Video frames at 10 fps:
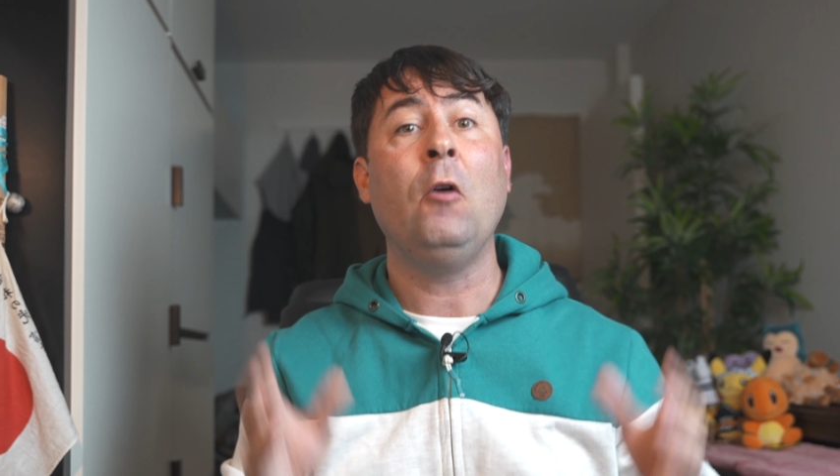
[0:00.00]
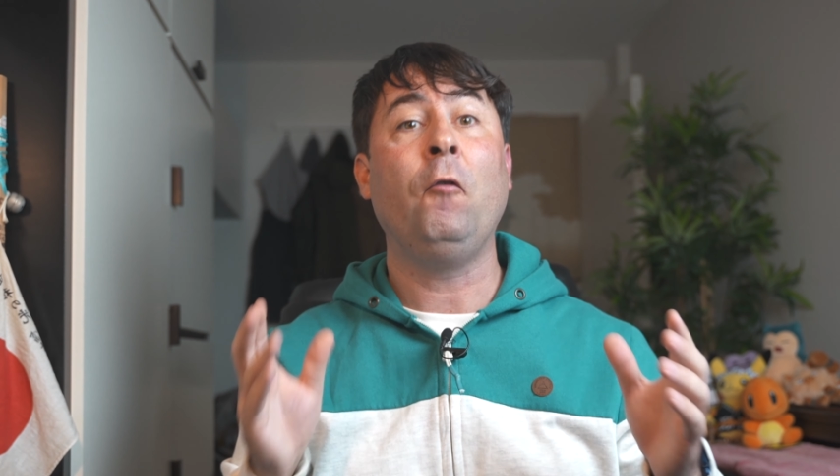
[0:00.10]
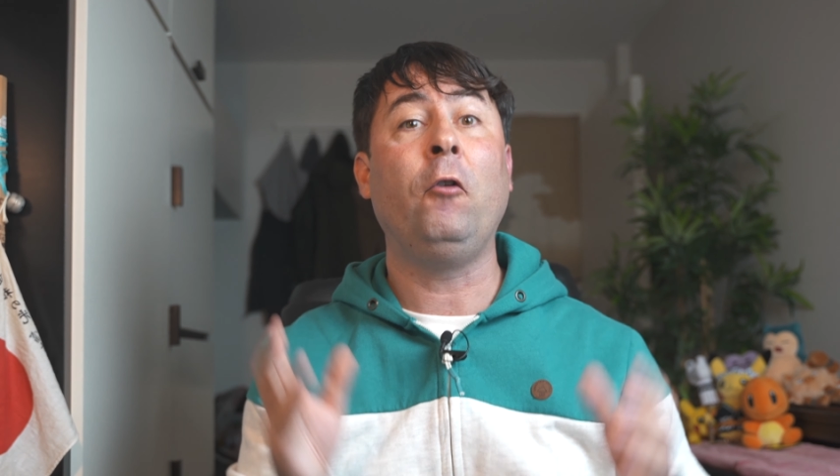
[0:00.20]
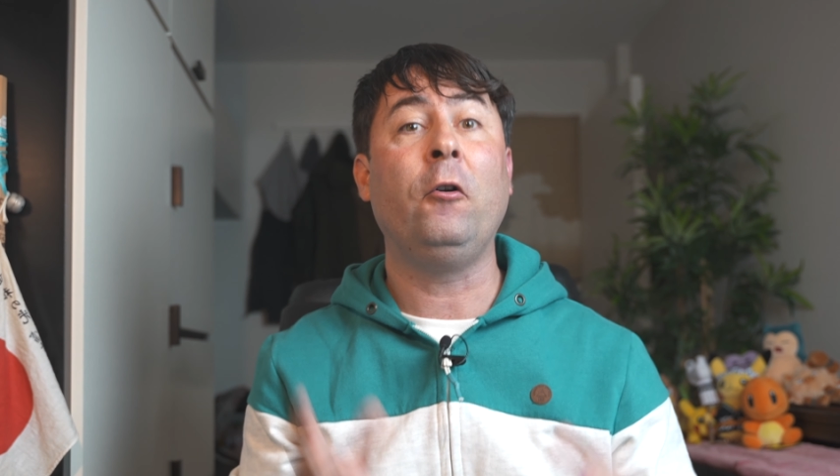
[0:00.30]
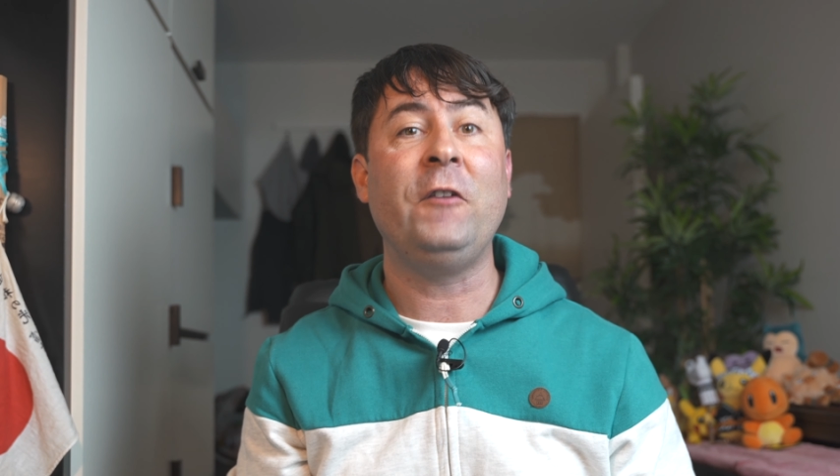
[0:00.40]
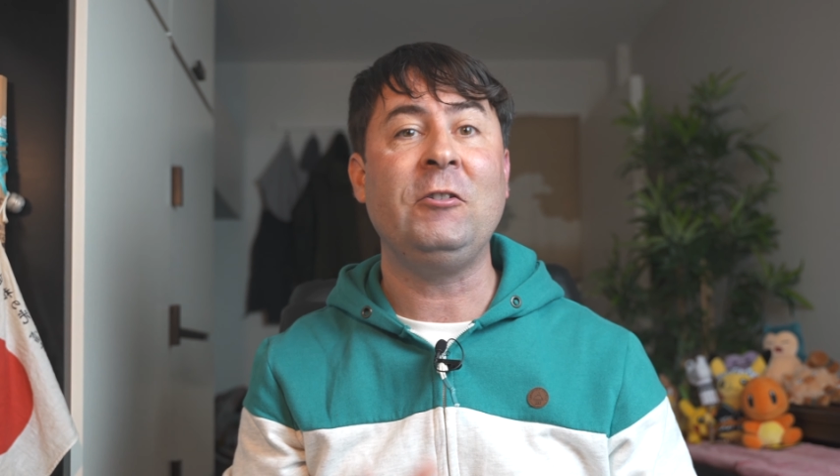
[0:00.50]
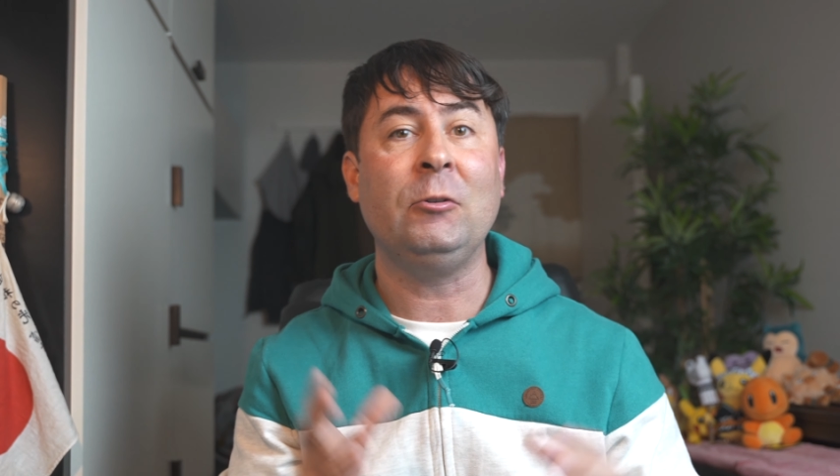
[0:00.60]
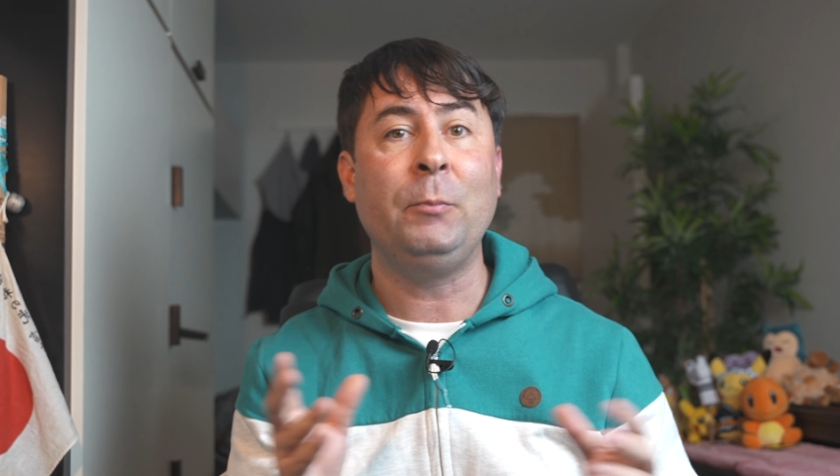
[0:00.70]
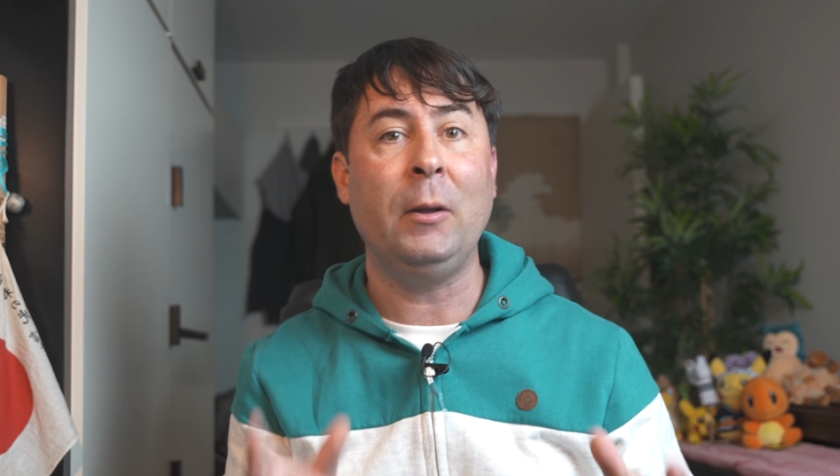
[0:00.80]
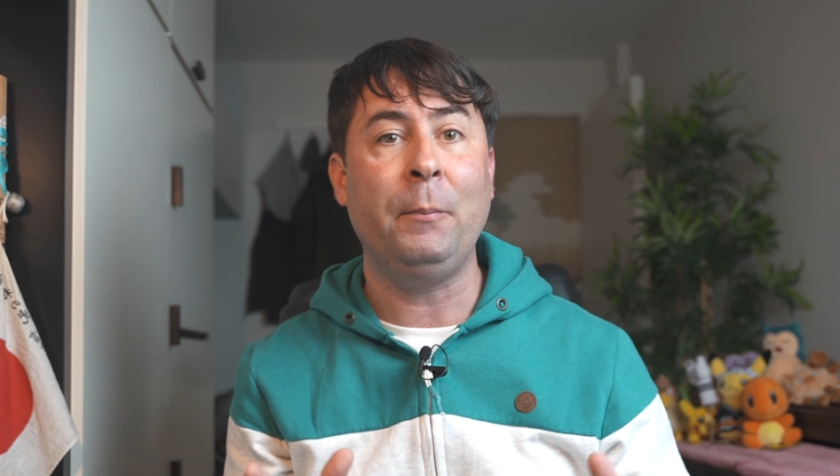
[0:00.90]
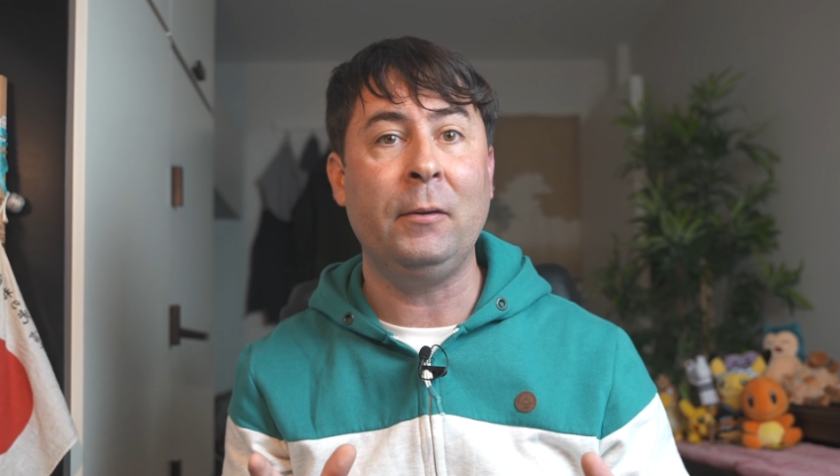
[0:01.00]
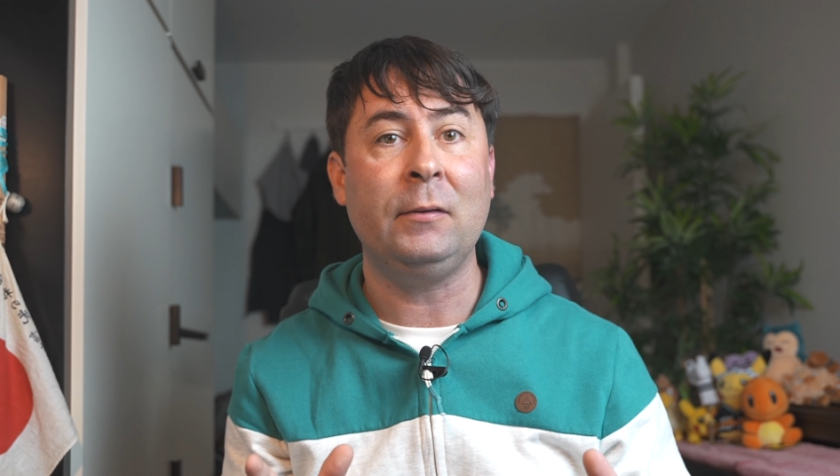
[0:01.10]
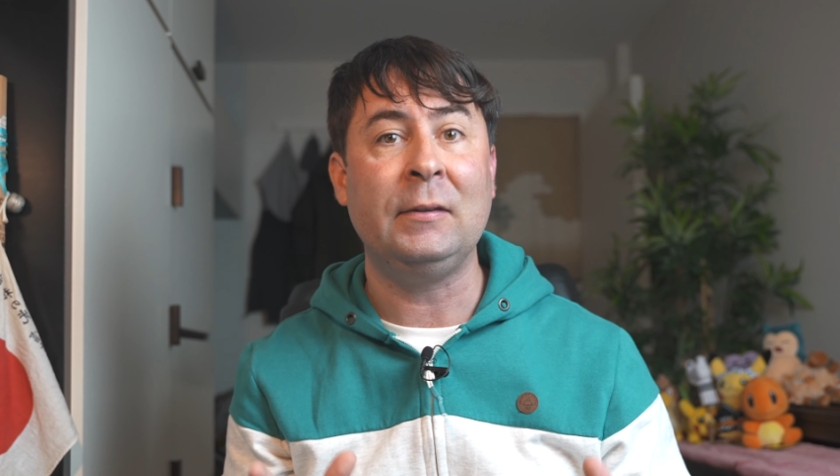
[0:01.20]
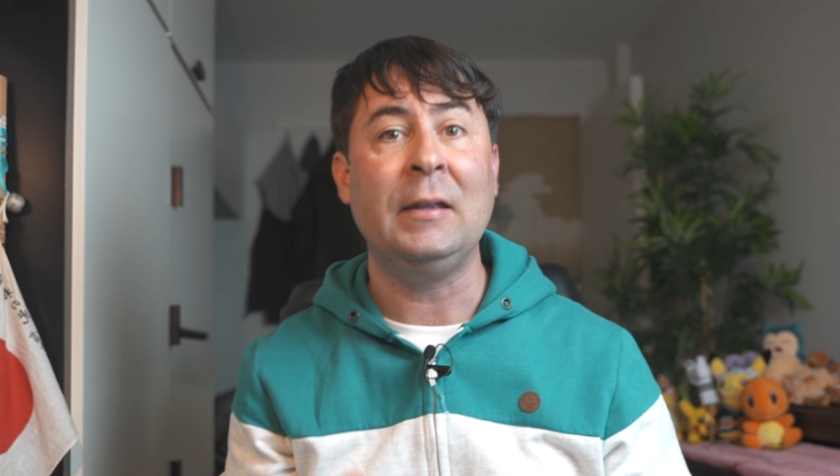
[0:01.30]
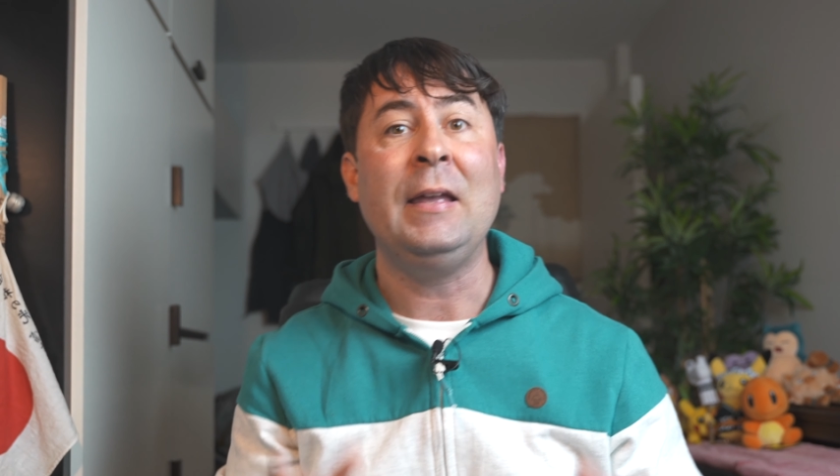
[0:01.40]
for official
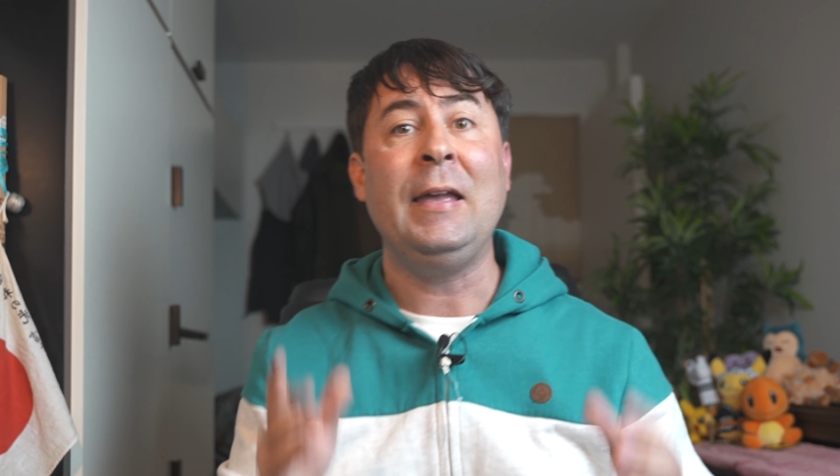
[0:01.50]
purpose,